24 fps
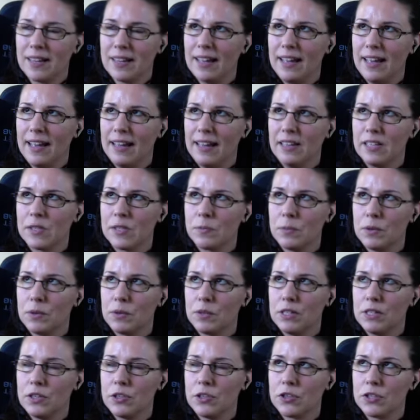And it's been
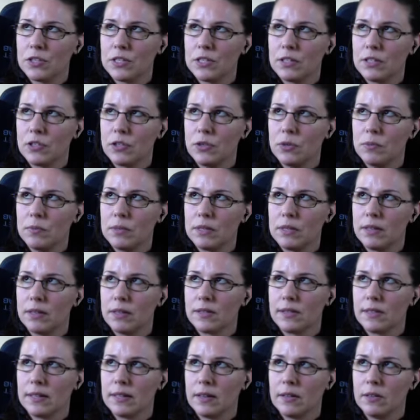really interesting too,
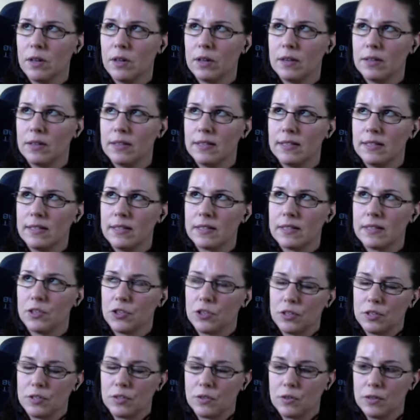because like a lot of these
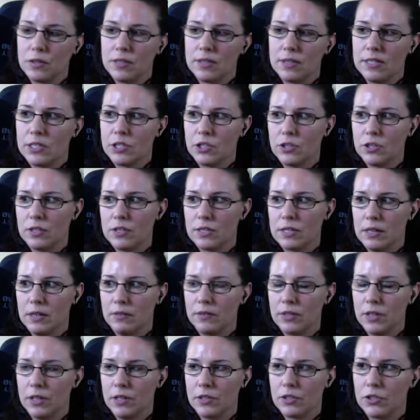decentralized organizations that I've
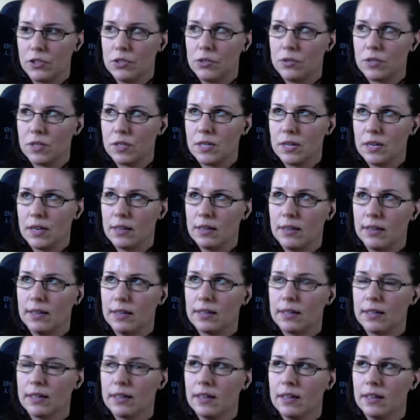talked to say like